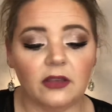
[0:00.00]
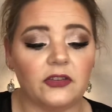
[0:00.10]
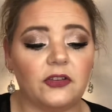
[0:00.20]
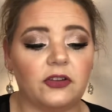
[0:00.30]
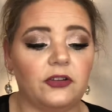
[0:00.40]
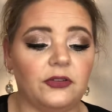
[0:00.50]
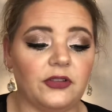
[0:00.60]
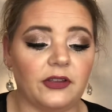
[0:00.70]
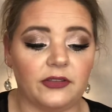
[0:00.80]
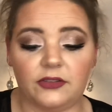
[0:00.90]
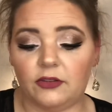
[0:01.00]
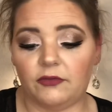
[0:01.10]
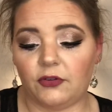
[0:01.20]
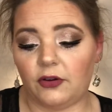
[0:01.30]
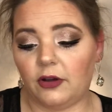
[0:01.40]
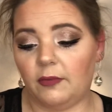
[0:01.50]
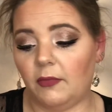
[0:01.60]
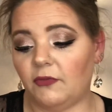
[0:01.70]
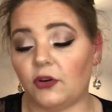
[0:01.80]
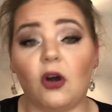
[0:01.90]
So you can use this for
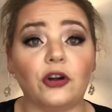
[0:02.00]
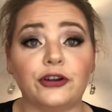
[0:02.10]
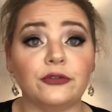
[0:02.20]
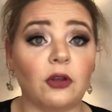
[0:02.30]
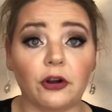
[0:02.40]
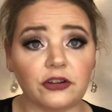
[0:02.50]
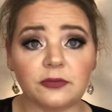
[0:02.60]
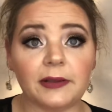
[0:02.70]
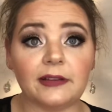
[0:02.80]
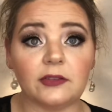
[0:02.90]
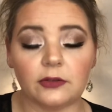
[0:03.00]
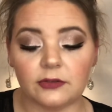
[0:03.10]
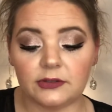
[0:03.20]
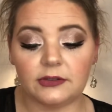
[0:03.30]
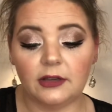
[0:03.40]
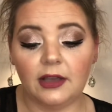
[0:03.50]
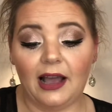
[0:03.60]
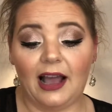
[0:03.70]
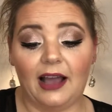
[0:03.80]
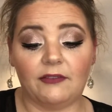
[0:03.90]
all your large pencils.
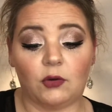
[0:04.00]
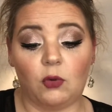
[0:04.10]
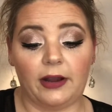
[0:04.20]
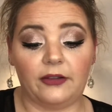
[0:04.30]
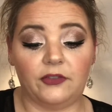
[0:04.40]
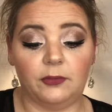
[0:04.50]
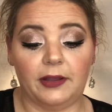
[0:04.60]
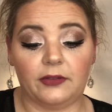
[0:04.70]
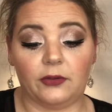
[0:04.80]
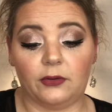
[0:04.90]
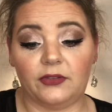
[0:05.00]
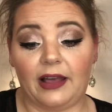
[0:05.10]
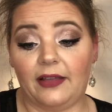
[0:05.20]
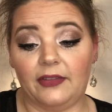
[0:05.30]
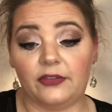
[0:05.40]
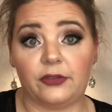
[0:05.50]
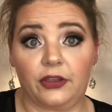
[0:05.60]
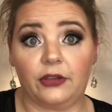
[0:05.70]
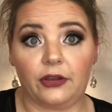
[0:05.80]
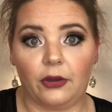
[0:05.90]
I have quite a few pencils that this
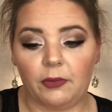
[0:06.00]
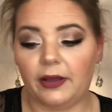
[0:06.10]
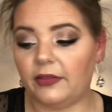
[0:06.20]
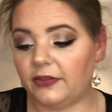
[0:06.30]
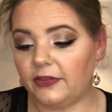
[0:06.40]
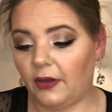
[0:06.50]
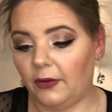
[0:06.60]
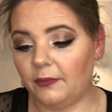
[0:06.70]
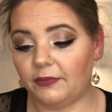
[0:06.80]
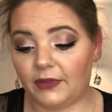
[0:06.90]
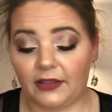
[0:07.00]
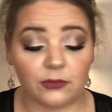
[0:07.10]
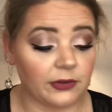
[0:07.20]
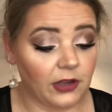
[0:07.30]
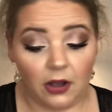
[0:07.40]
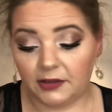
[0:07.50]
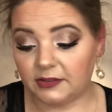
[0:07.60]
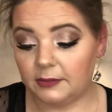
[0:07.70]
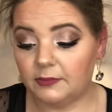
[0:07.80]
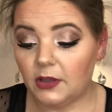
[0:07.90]
can go with, so that's really
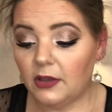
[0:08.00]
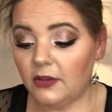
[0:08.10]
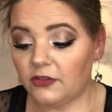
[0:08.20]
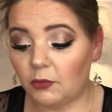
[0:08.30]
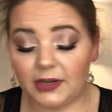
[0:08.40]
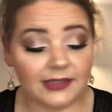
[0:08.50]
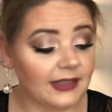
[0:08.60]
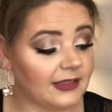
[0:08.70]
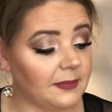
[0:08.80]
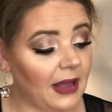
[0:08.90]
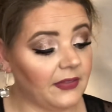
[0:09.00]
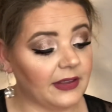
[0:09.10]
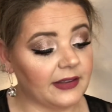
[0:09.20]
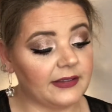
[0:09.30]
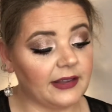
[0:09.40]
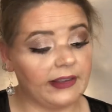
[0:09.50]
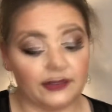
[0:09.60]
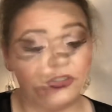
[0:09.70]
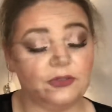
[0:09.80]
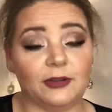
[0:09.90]
awesome. So what it says about this is,
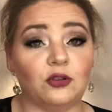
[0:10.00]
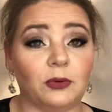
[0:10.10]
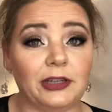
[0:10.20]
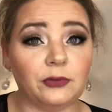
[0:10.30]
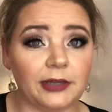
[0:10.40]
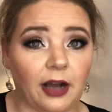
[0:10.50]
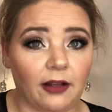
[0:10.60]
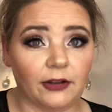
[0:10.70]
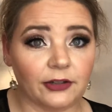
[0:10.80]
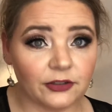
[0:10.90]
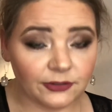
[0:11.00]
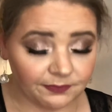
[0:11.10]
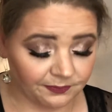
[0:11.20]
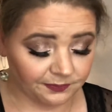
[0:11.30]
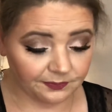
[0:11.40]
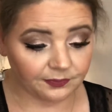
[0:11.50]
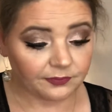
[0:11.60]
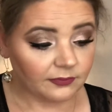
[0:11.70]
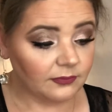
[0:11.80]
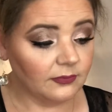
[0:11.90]
excuse me, $23.
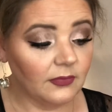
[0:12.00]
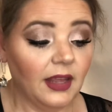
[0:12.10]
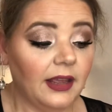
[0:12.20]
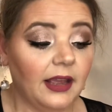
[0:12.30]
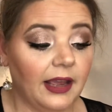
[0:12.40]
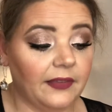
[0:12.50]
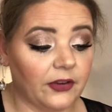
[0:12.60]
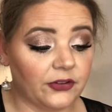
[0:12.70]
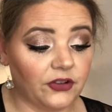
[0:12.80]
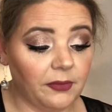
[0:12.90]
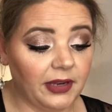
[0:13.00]
And there are so